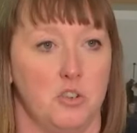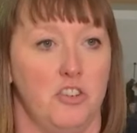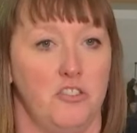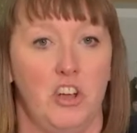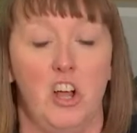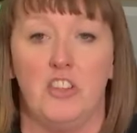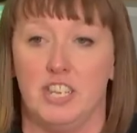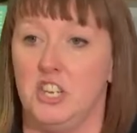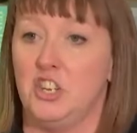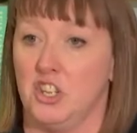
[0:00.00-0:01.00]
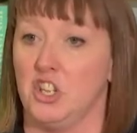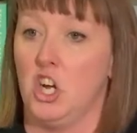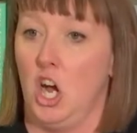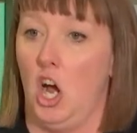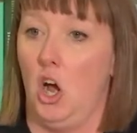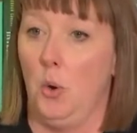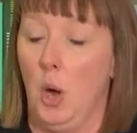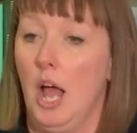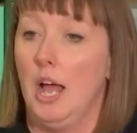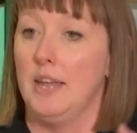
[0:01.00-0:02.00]
sort of, the teacher doesn't
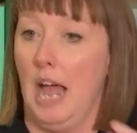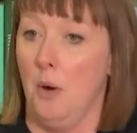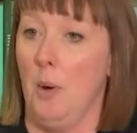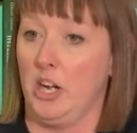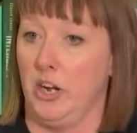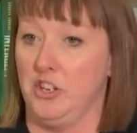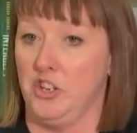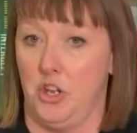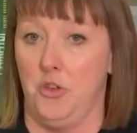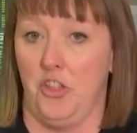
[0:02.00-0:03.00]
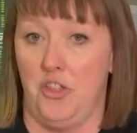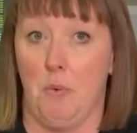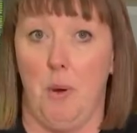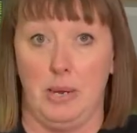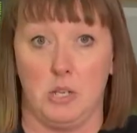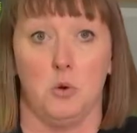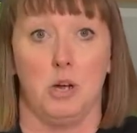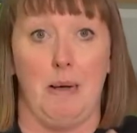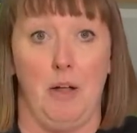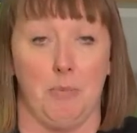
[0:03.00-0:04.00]
go, now we're going to do the thing where we
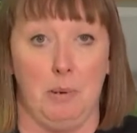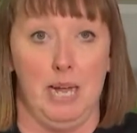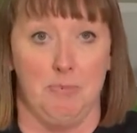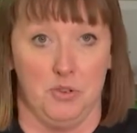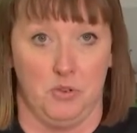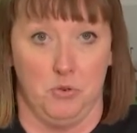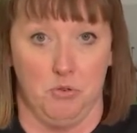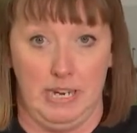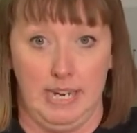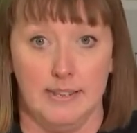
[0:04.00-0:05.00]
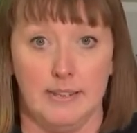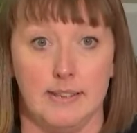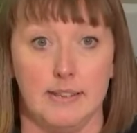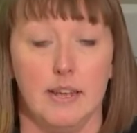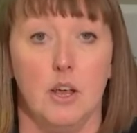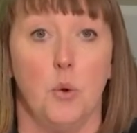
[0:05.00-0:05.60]
talk about the Bible stories,